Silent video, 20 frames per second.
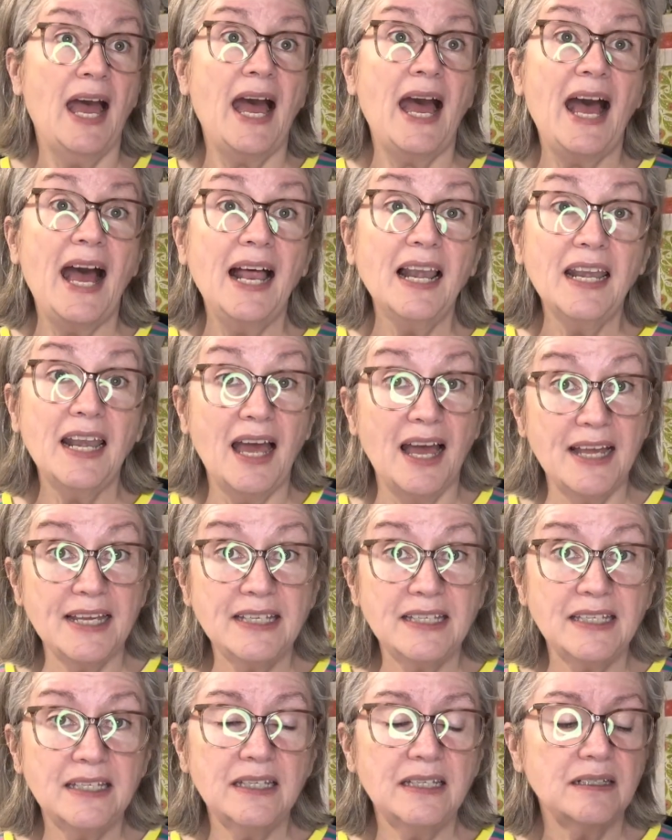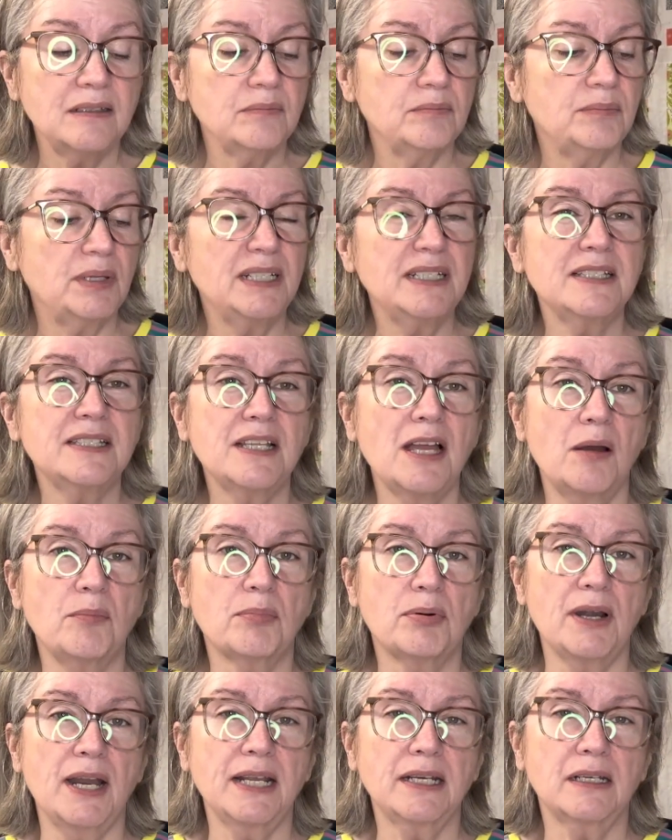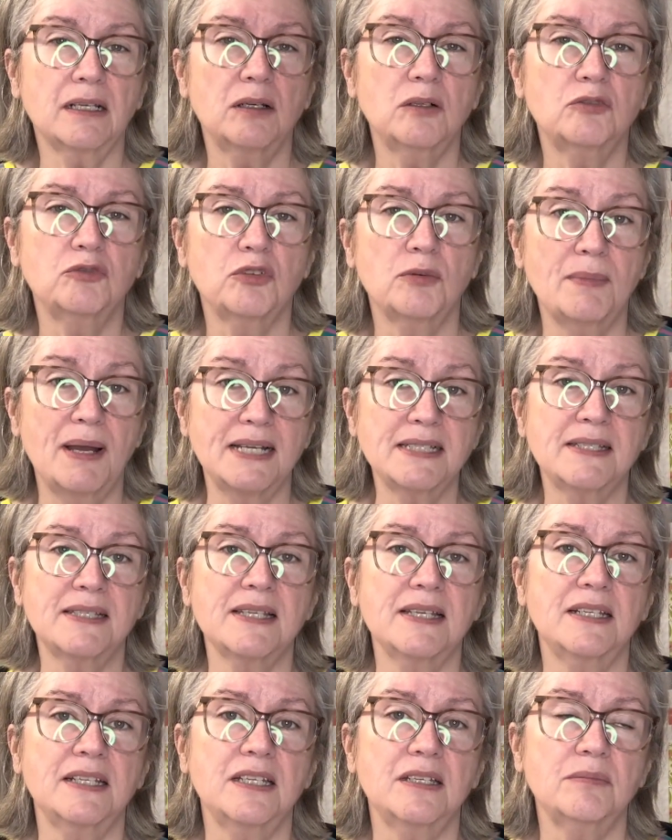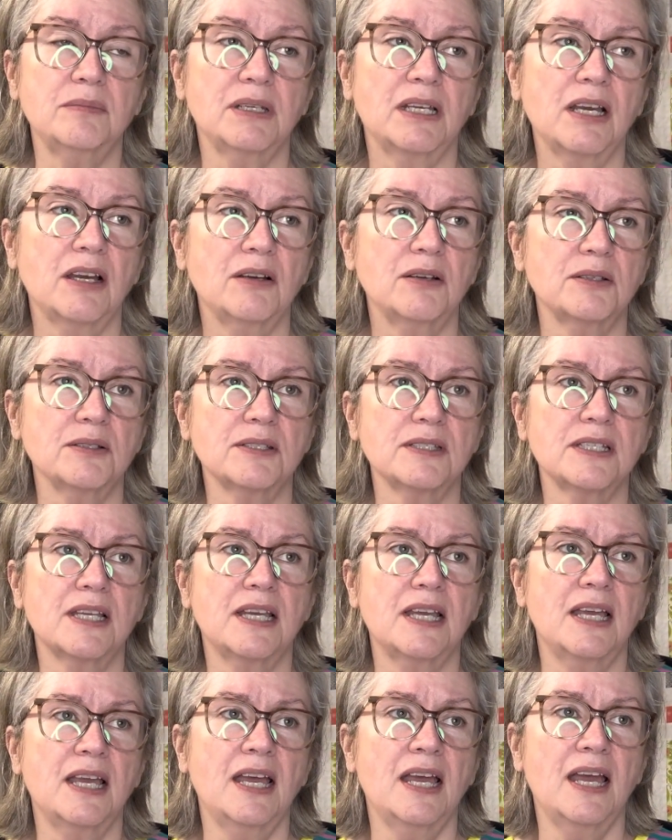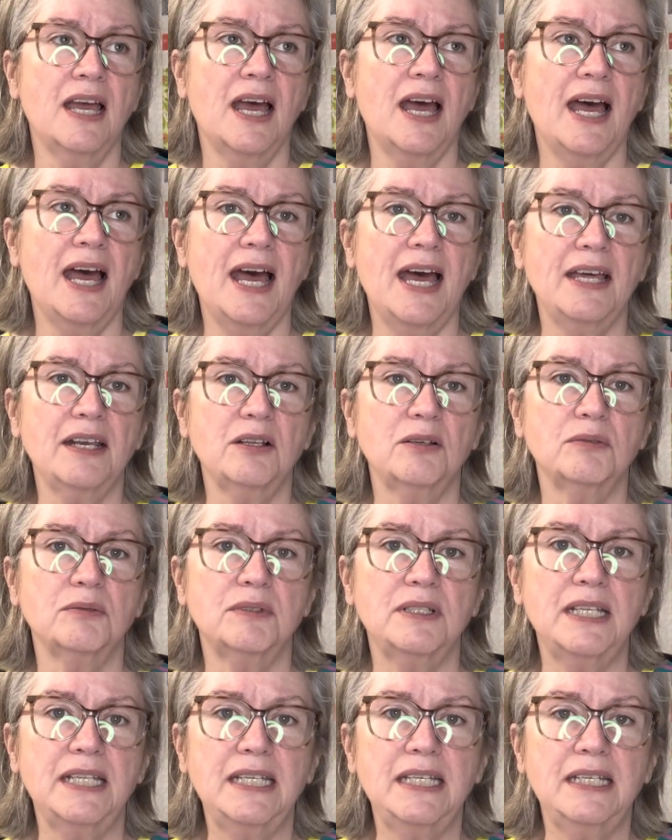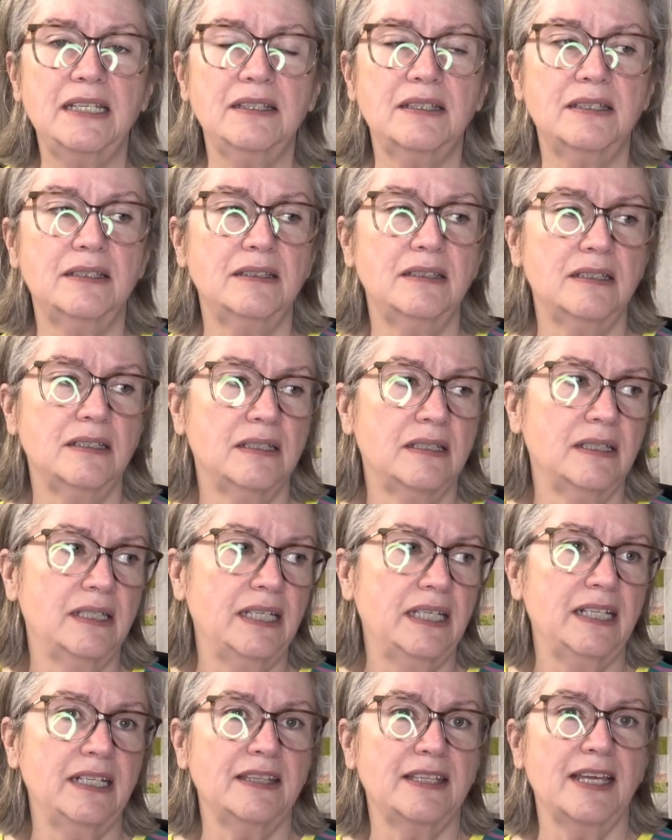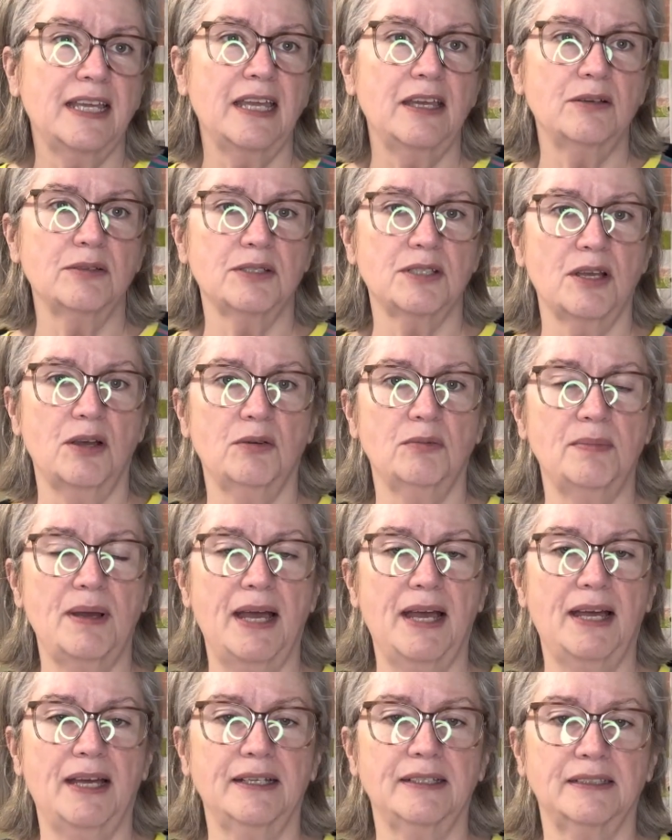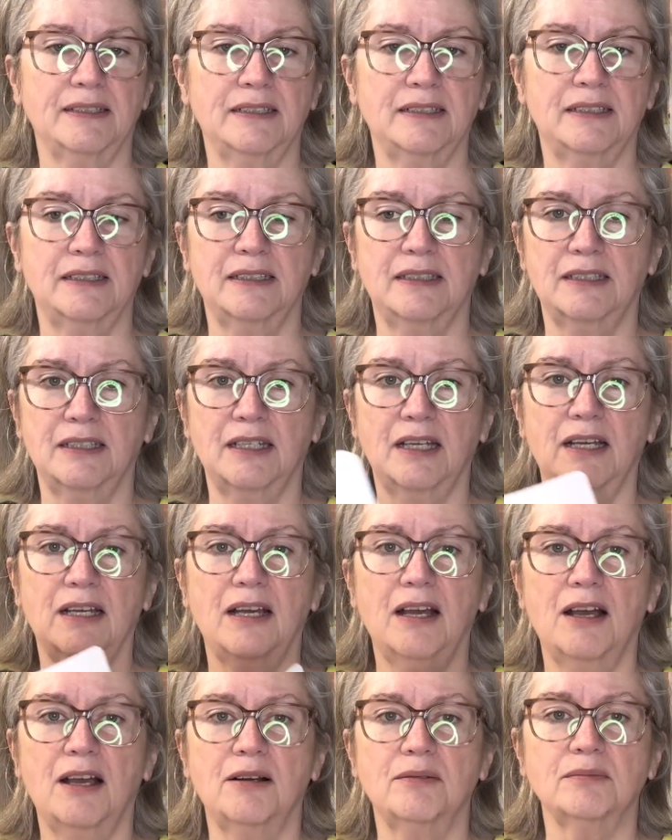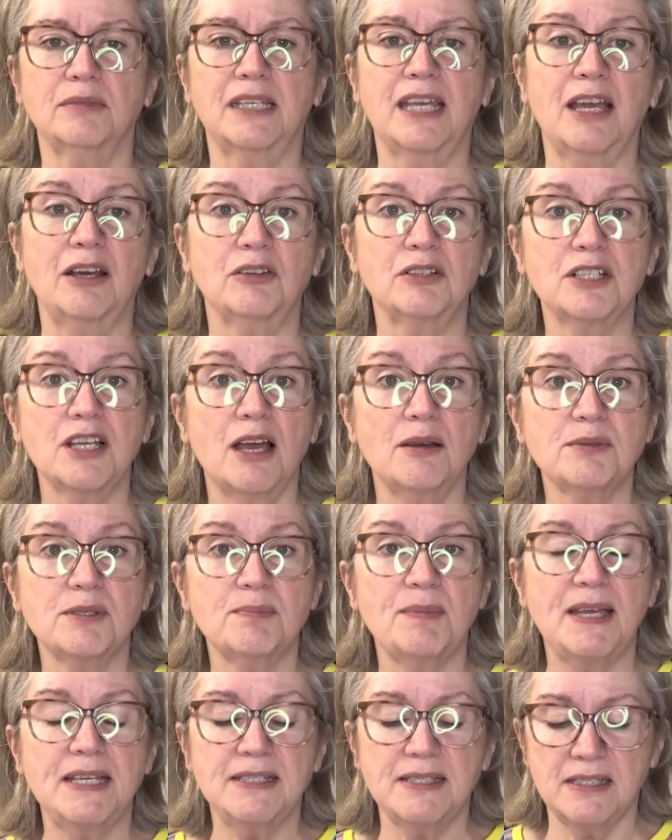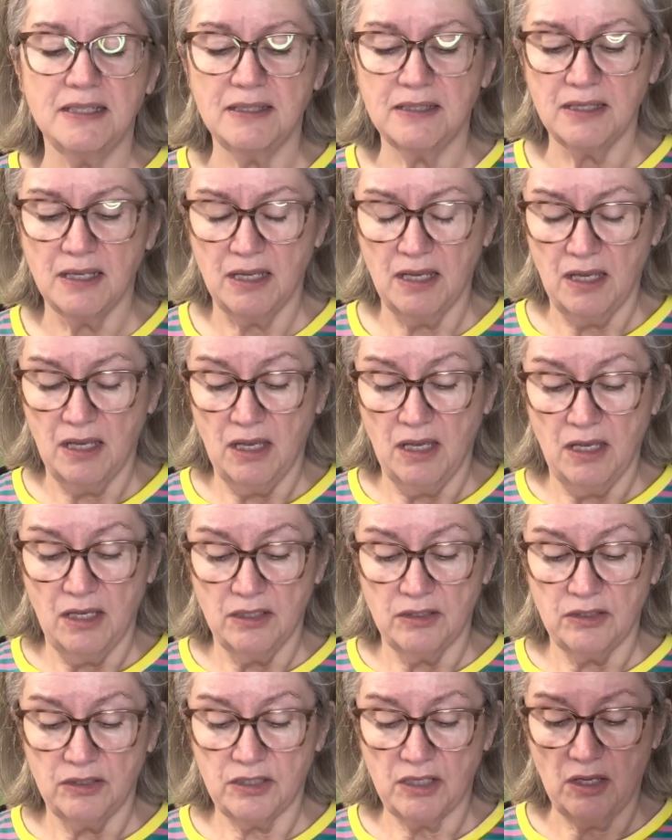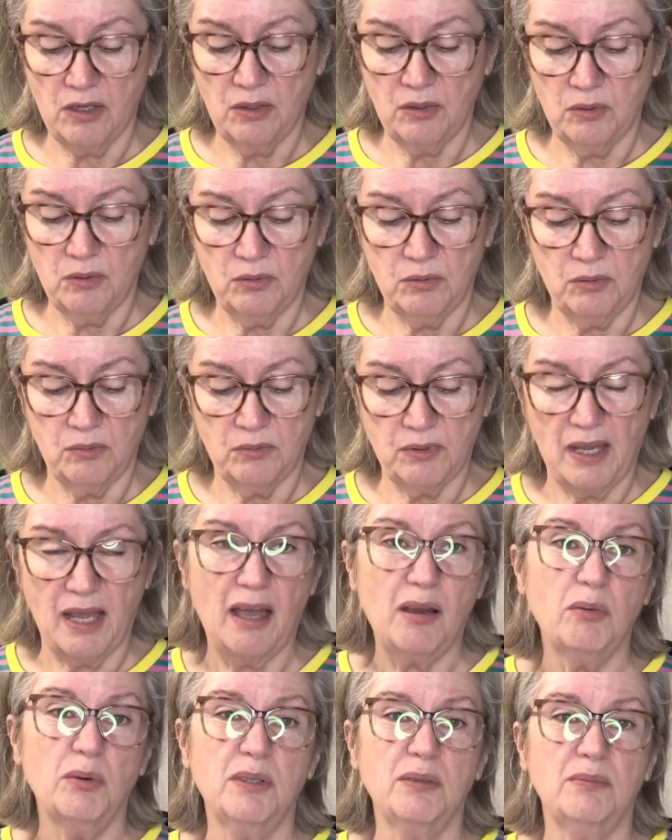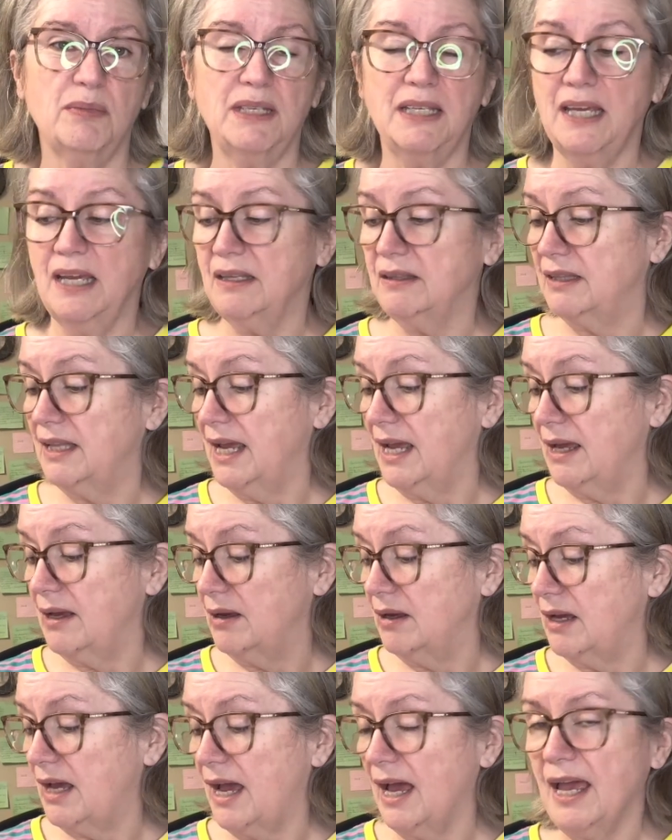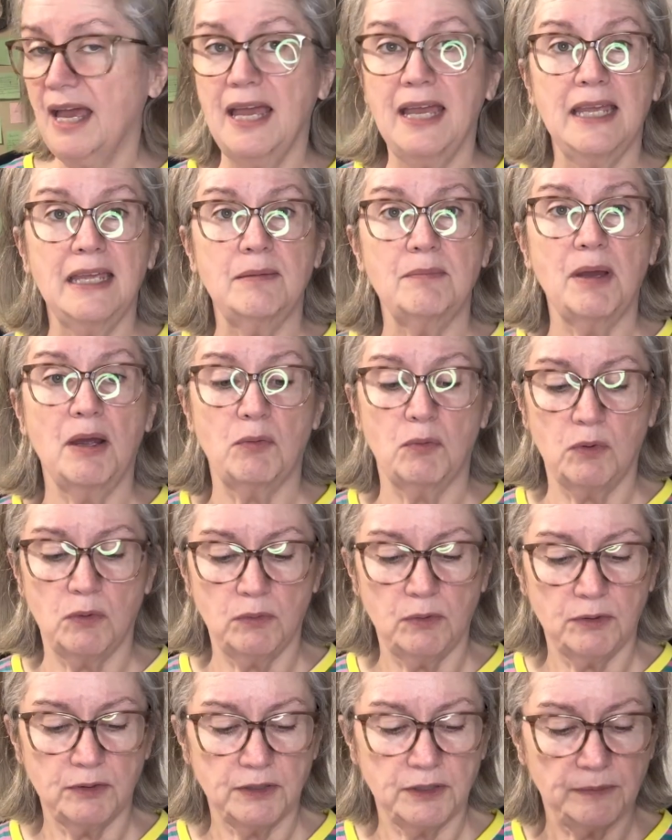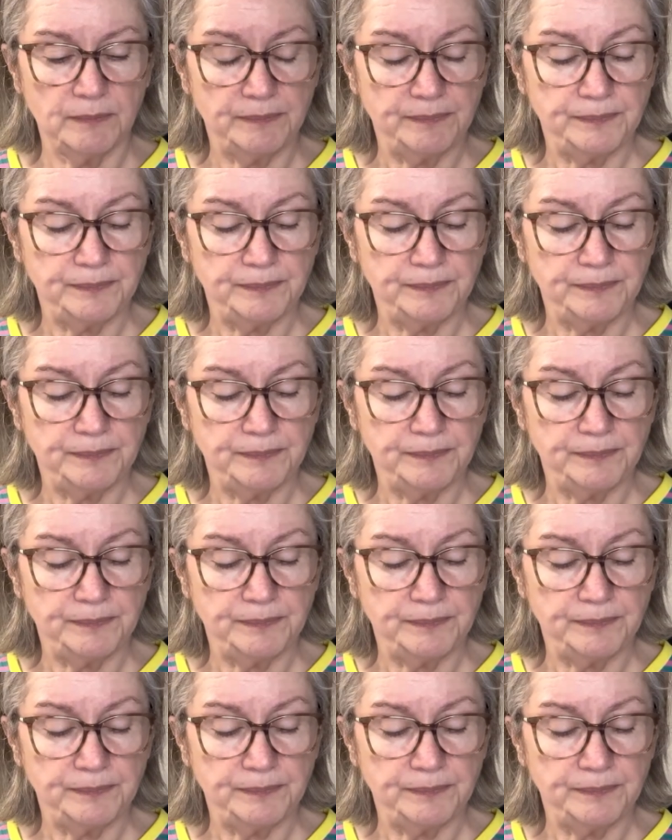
I like it, but it's not practical for my setup because I don't need anything else on my countertop spaces. So I wouldn't be getting that. I hang my rulers.